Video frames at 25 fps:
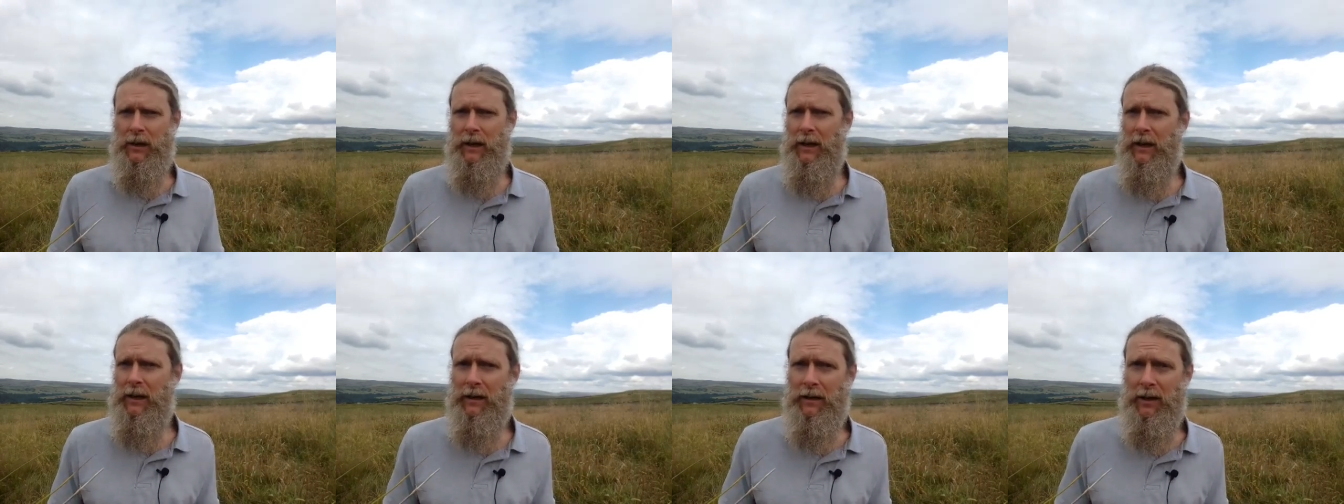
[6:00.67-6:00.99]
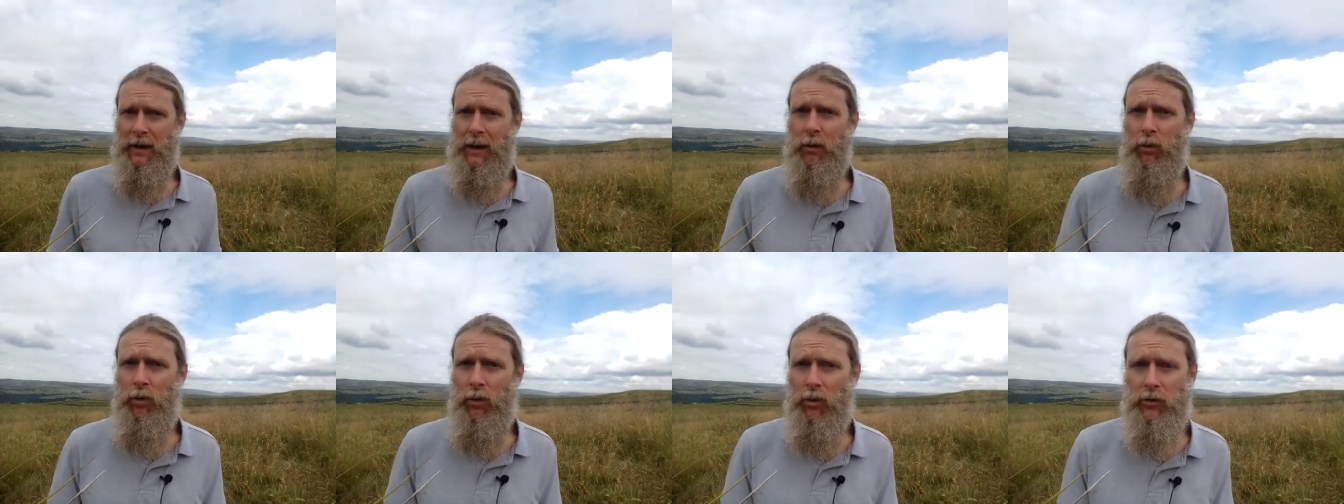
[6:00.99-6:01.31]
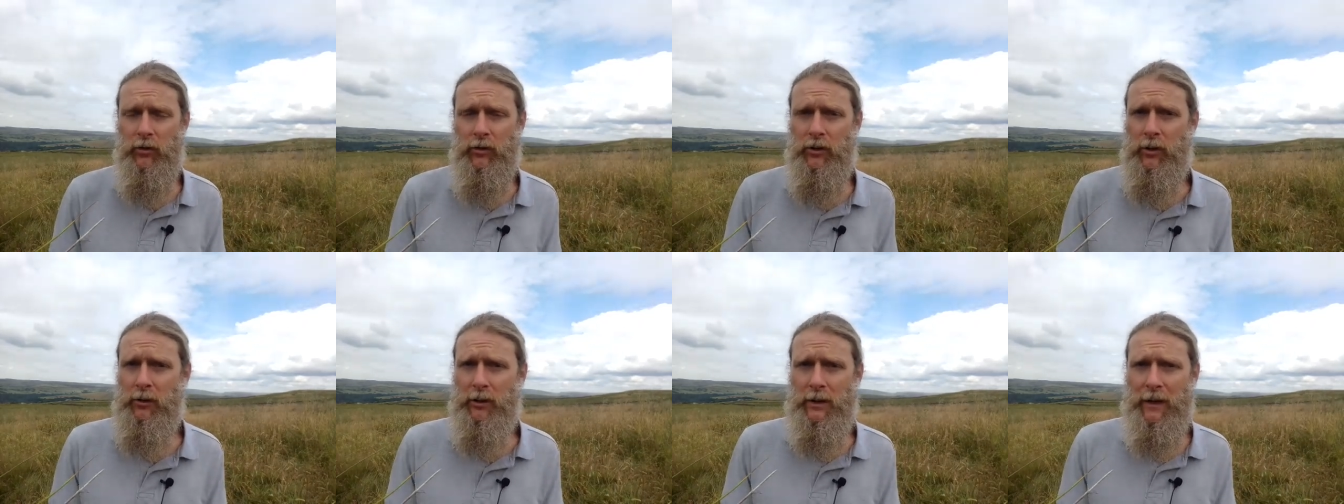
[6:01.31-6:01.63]
yeah, that
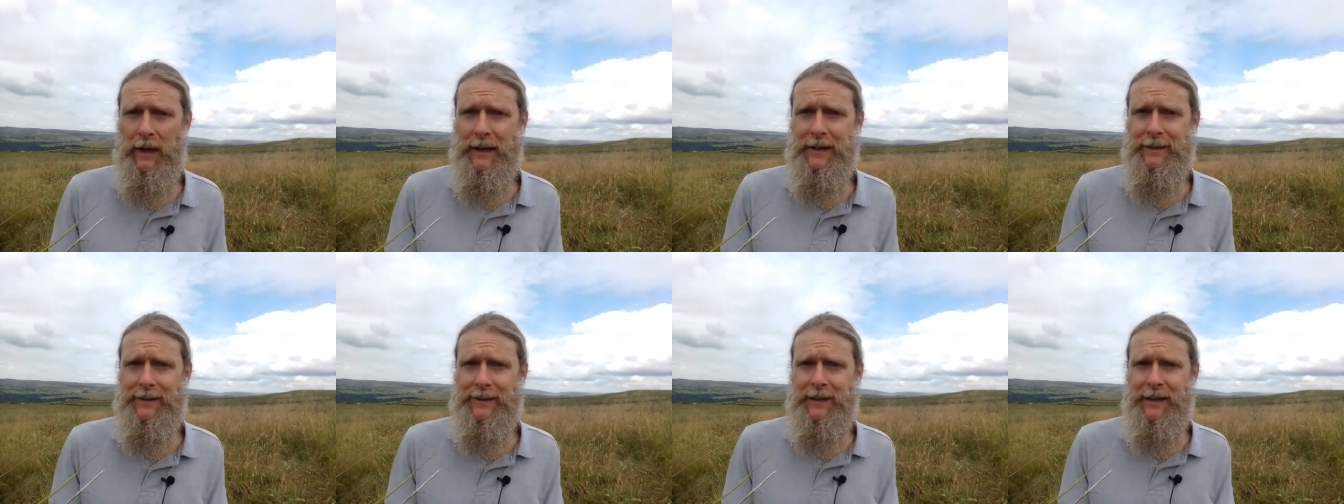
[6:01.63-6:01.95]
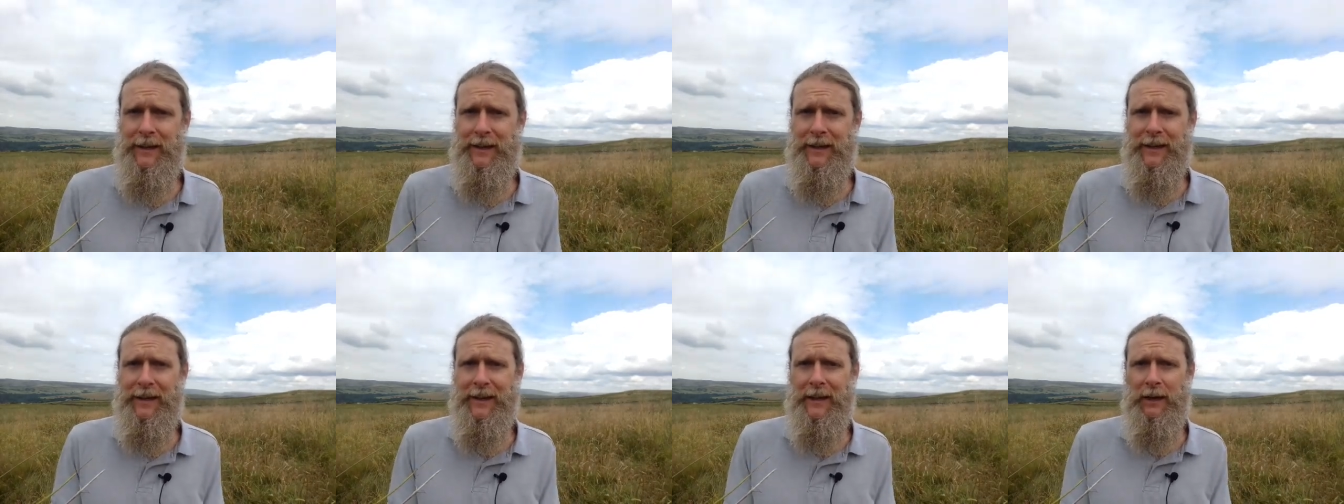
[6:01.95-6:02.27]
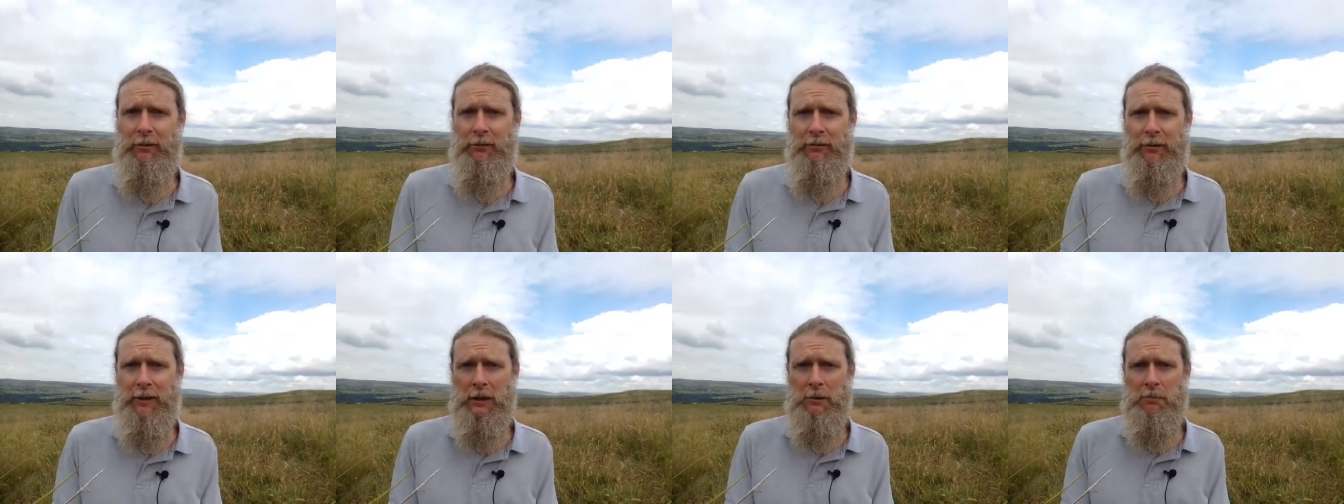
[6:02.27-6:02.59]
wasn't okay to get
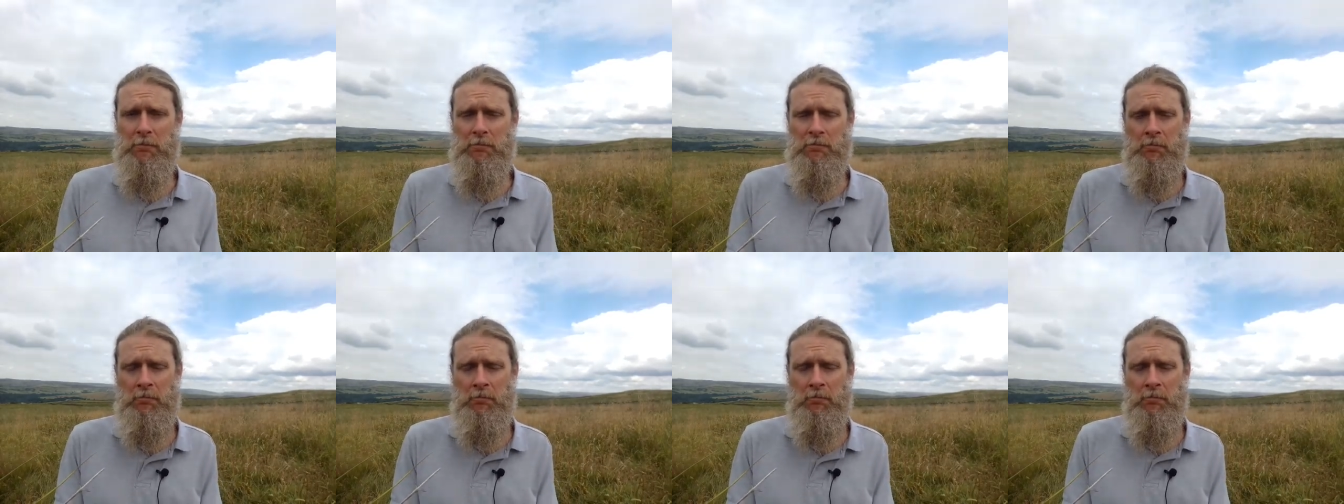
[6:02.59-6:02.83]
angry.